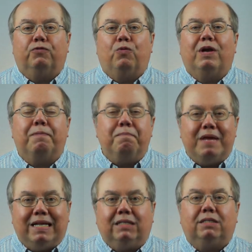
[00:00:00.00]
of what it
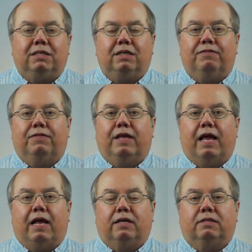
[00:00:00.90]
means to give
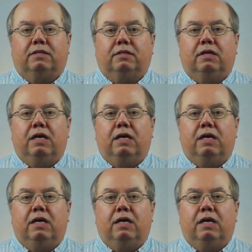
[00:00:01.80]
thanks.